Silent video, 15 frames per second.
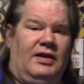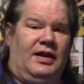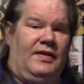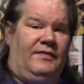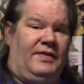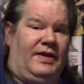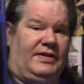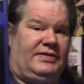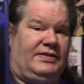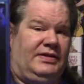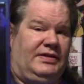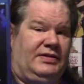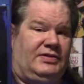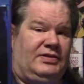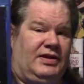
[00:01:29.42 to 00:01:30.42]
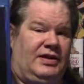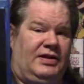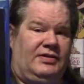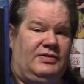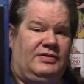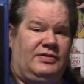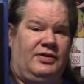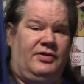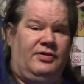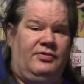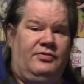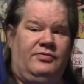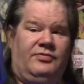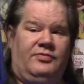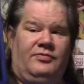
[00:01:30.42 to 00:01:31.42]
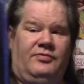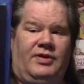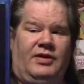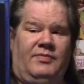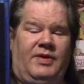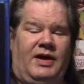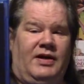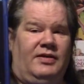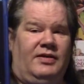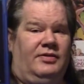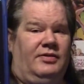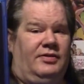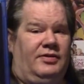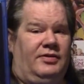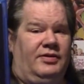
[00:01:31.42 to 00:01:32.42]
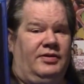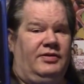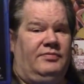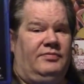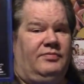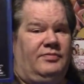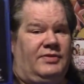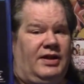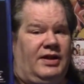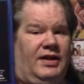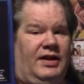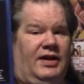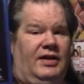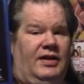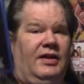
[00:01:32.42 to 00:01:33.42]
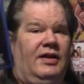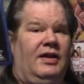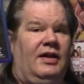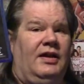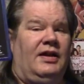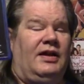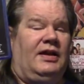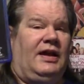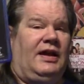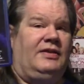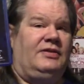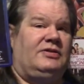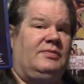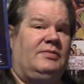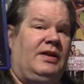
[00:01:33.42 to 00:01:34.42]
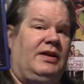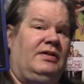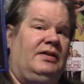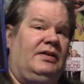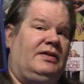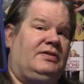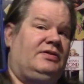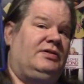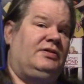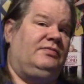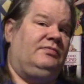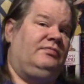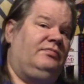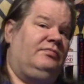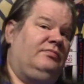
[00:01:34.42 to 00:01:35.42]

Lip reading: Have not seen this yet, so read about it, looked good, thought, hey, could add this to my collection.